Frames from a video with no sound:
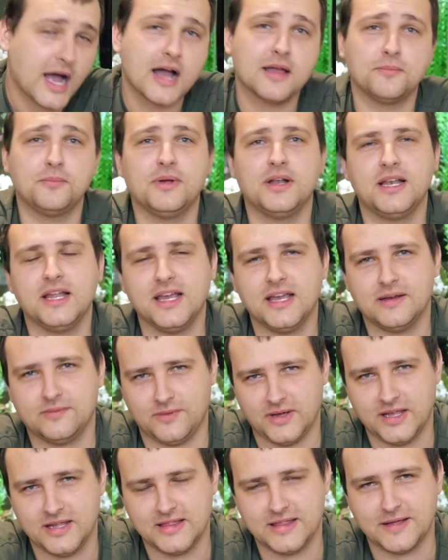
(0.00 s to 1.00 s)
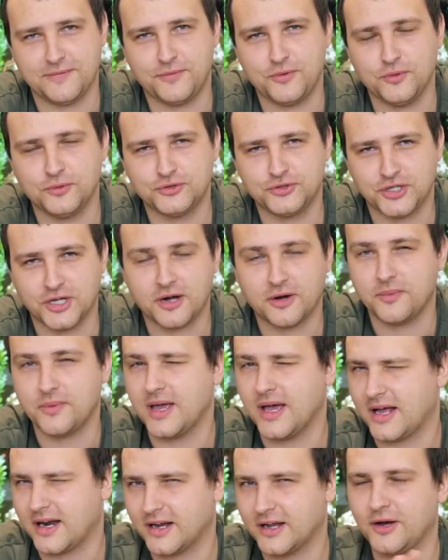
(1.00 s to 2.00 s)
I believe in the future
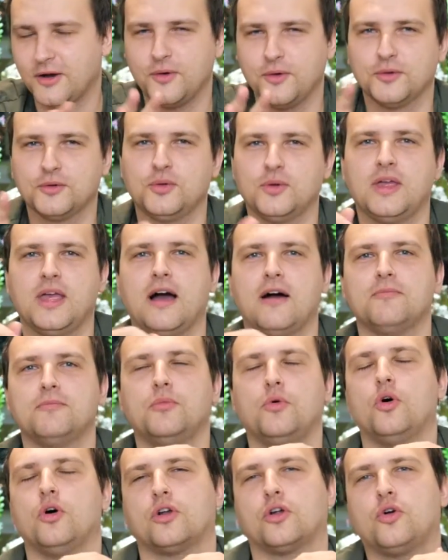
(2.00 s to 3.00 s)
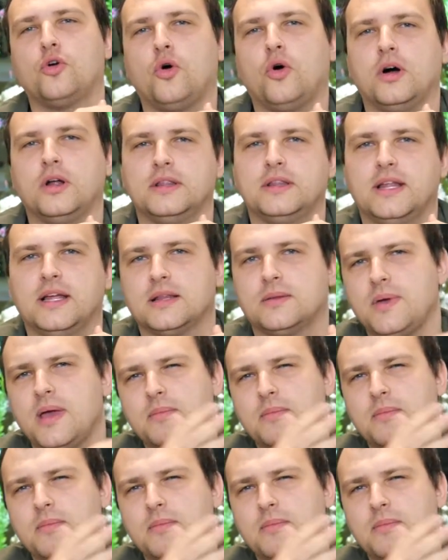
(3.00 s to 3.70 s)
we are going to have more content,